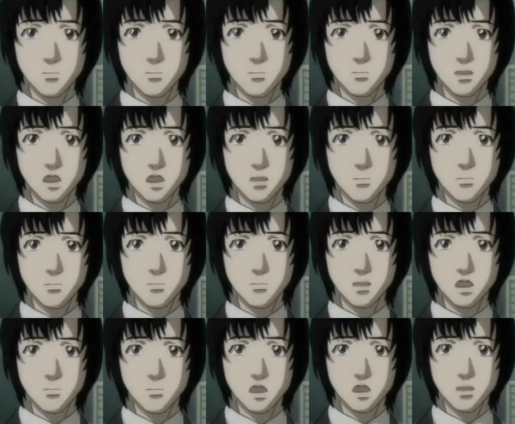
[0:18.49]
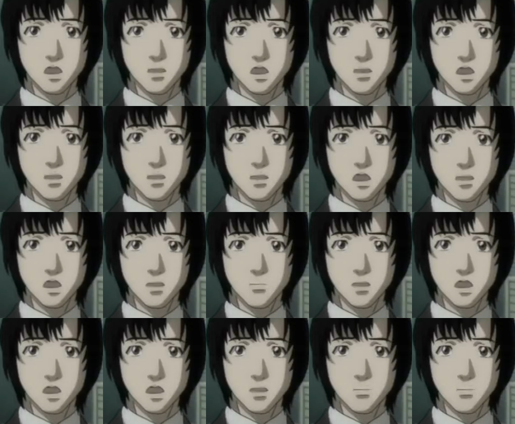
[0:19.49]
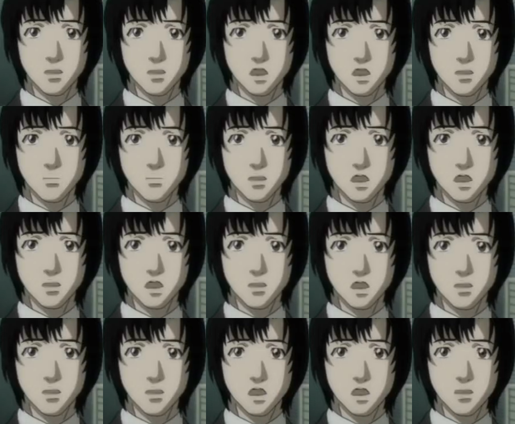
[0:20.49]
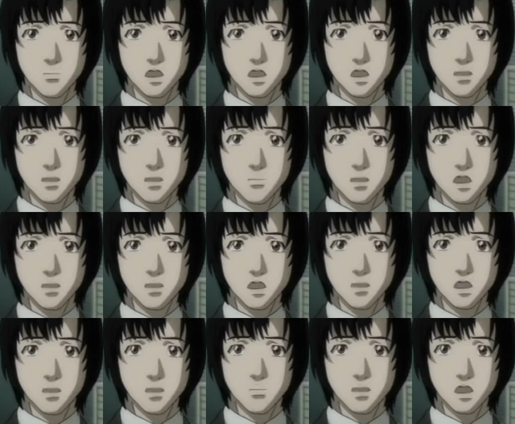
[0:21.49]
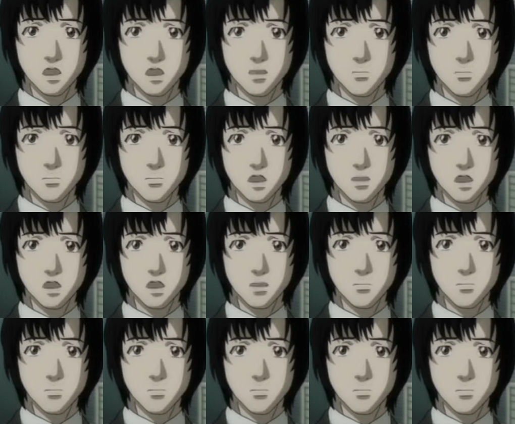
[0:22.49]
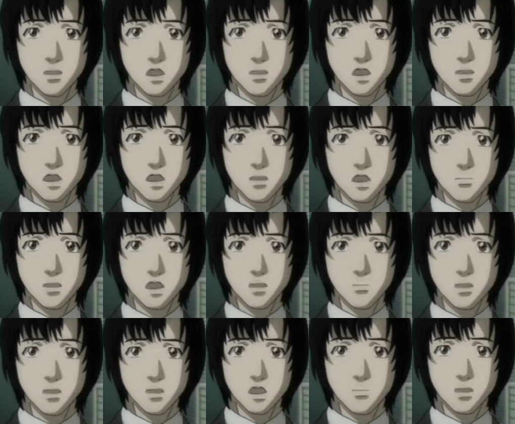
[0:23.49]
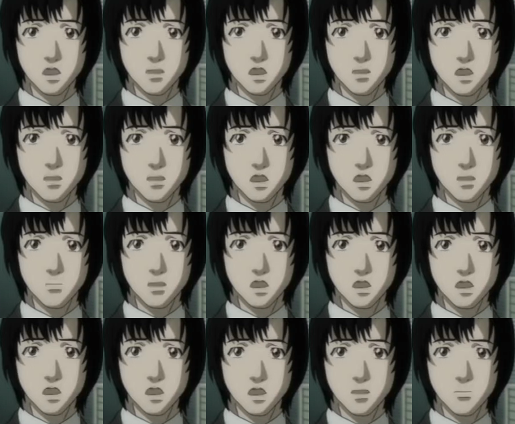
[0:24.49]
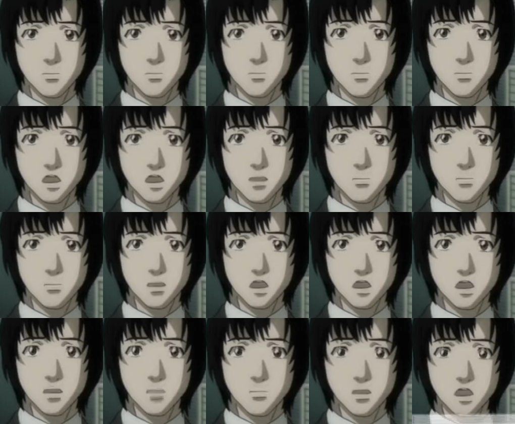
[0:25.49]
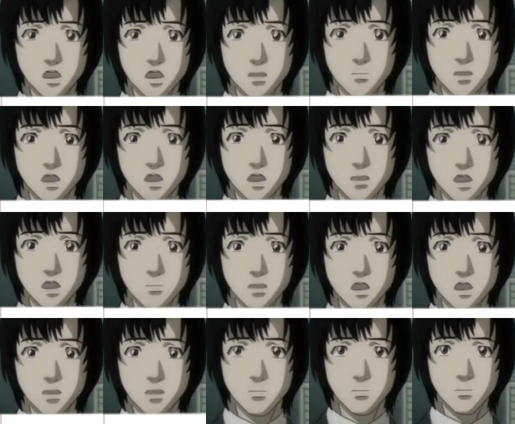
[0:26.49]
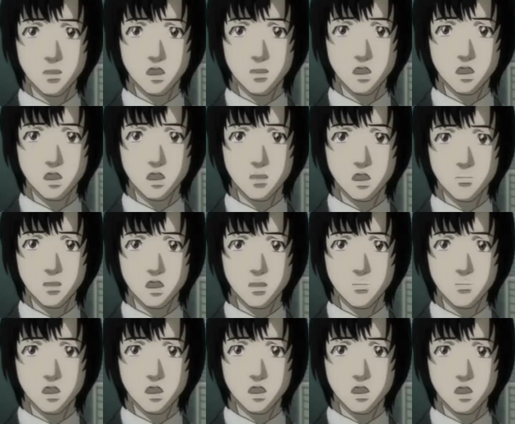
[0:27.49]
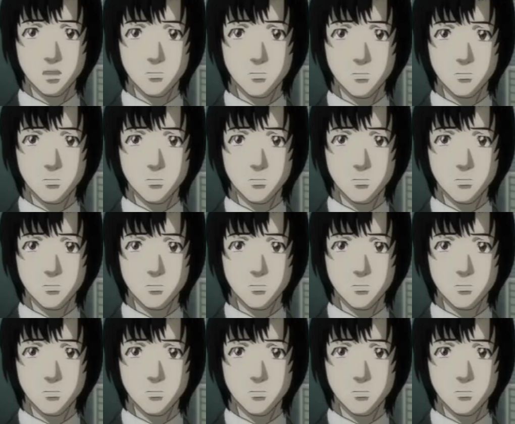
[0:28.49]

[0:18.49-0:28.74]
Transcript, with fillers: Yeah, and now the chief's getting on us about screening our phone calls for potential trolls. I mean, how are we supposed to know there isn't some guy named John Smith on living in Tokyo?